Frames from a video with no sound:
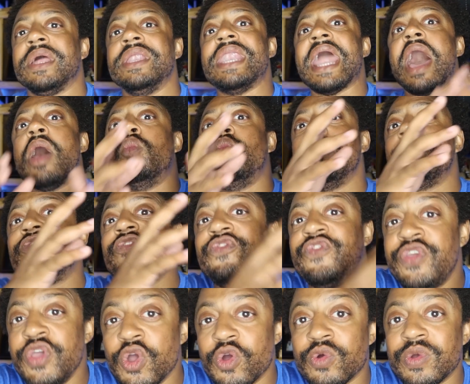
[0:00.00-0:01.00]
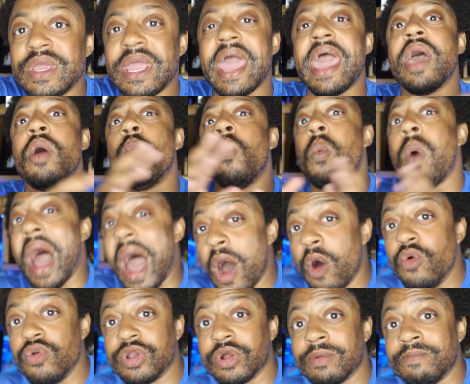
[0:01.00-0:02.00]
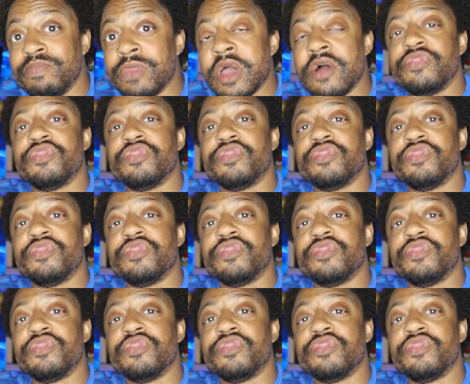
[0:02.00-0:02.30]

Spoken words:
Now, with Fury and Wilder,